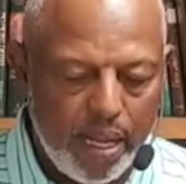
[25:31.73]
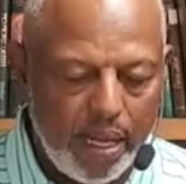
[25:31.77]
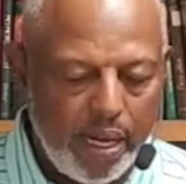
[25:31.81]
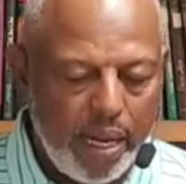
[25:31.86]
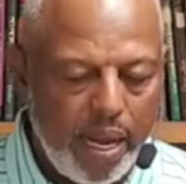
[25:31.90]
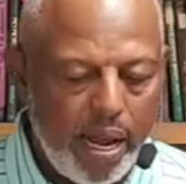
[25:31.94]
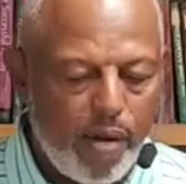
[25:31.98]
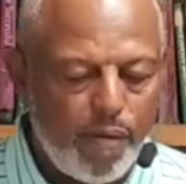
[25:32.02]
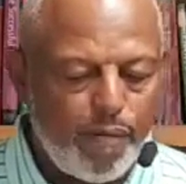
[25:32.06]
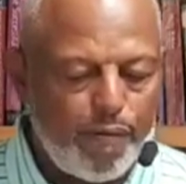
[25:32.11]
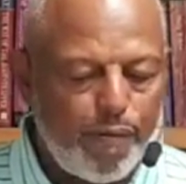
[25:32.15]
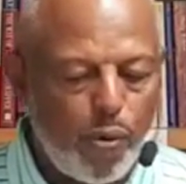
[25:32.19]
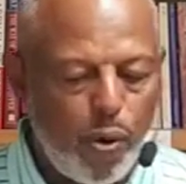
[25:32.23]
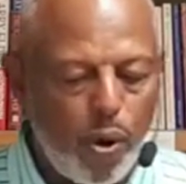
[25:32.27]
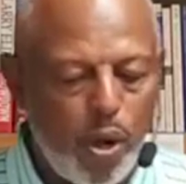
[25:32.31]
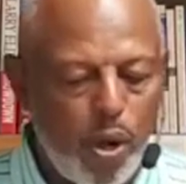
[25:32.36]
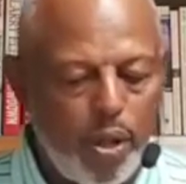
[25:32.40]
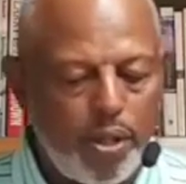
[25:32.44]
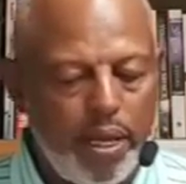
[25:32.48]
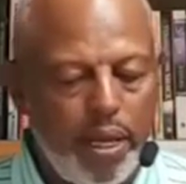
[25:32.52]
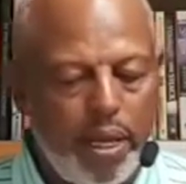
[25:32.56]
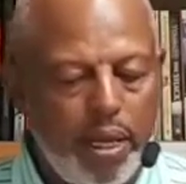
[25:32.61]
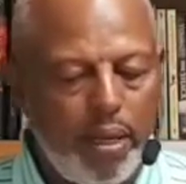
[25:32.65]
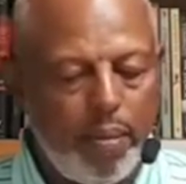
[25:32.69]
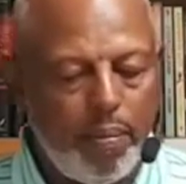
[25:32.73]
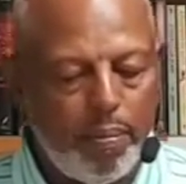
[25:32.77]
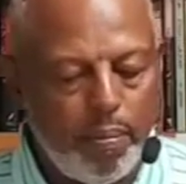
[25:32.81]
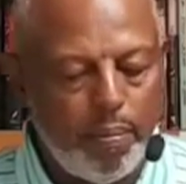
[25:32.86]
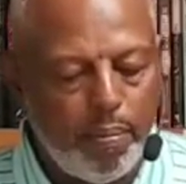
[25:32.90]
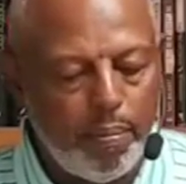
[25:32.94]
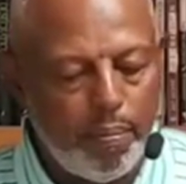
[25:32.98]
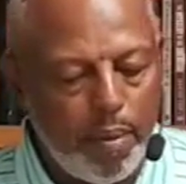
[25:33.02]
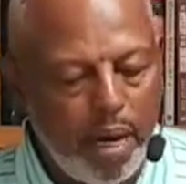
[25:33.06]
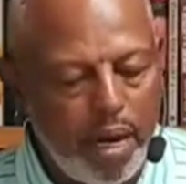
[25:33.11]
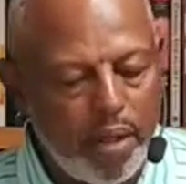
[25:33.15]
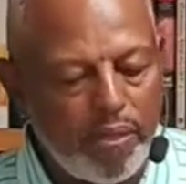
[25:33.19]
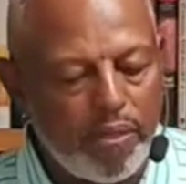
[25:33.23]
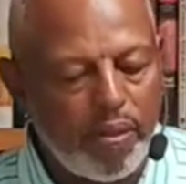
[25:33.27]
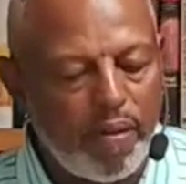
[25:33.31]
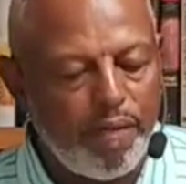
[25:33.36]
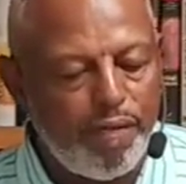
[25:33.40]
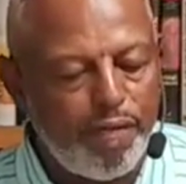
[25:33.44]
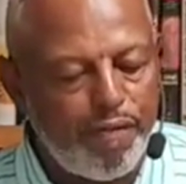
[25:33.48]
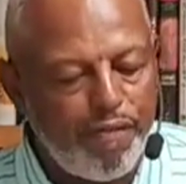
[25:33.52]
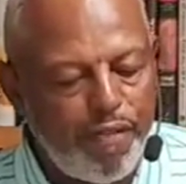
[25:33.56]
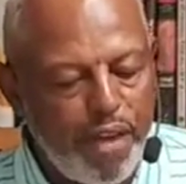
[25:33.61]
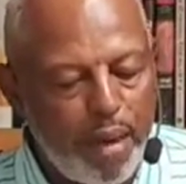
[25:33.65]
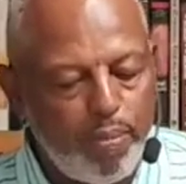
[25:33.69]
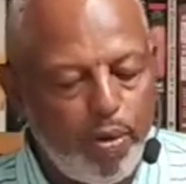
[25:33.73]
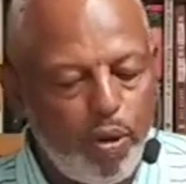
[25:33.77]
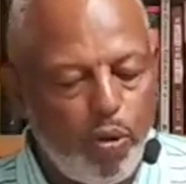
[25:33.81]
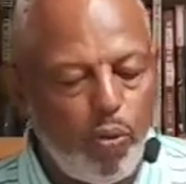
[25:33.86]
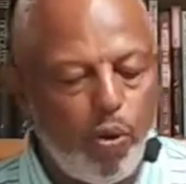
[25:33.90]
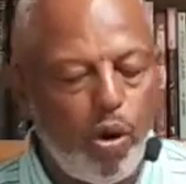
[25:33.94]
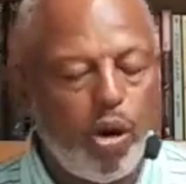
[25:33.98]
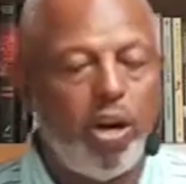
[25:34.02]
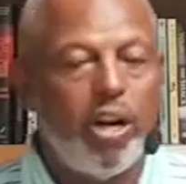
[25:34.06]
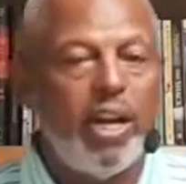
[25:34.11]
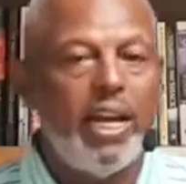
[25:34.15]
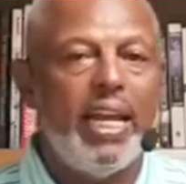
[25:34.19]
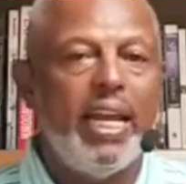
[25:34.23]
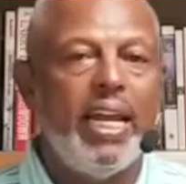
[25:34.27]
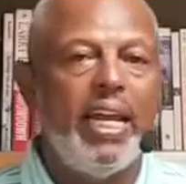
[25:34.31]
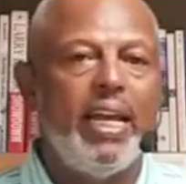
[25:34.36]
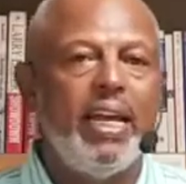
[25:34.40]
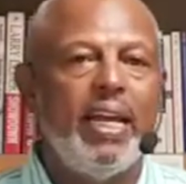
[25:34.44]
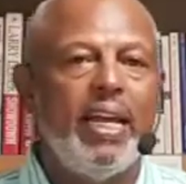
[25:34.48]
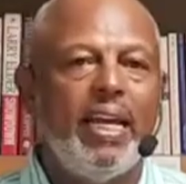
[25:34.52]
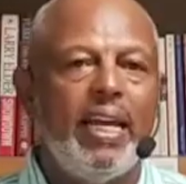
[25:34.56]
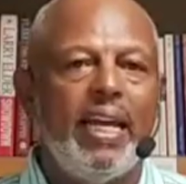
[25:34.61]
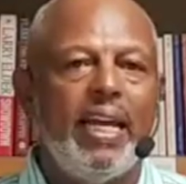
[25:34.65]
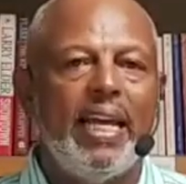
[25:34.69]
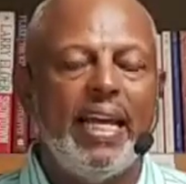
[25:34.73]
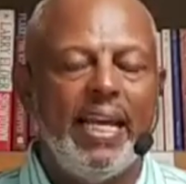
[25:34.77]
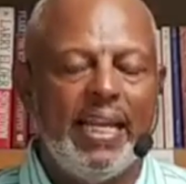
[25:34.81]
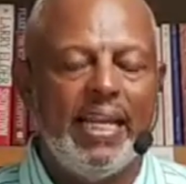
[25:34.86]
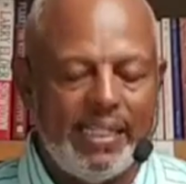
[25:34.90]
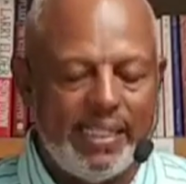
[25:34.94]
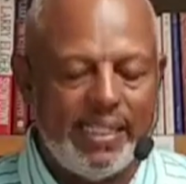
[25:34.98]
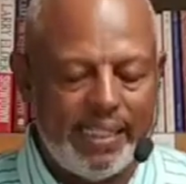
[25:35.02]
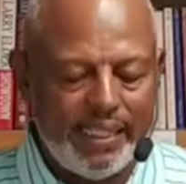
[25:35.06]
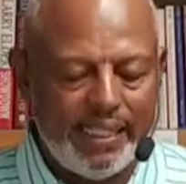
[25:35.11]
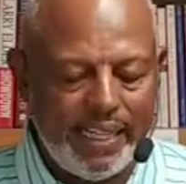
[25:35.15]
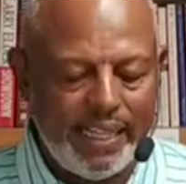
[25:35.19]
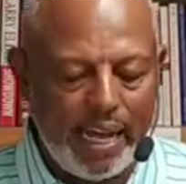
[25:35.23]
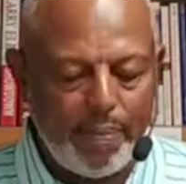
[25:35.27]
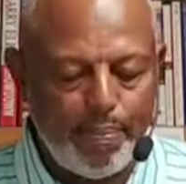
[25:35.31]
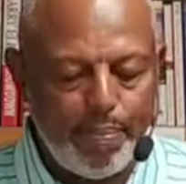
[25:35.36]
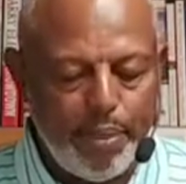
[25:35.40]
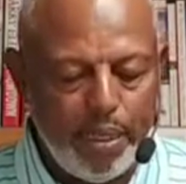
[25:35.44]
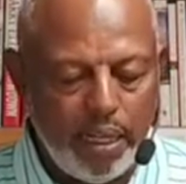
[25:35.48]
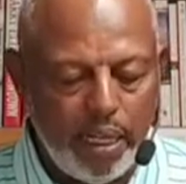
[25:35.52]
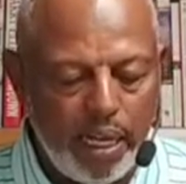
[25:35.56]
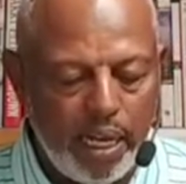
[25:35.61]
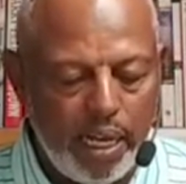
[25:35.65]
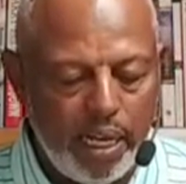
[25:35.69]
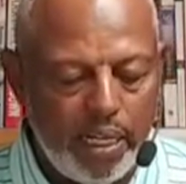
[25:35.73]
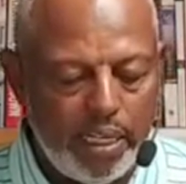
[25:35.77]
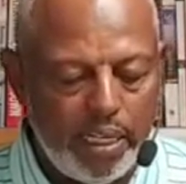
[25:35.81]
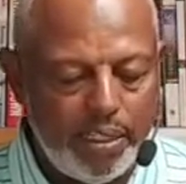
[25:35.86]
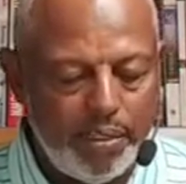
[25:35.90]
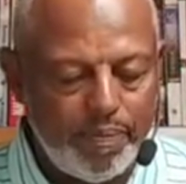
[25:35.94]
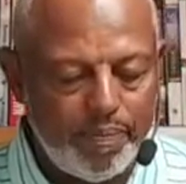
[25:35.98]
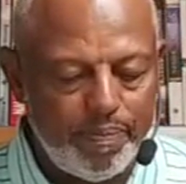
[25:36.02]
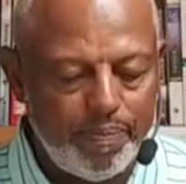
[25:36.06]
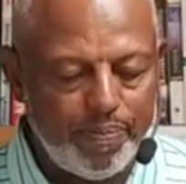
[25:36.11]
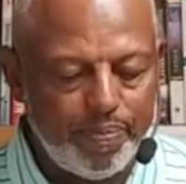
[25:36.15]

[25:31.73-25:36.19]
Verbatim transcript: Now, for the month of February, is Zebulon.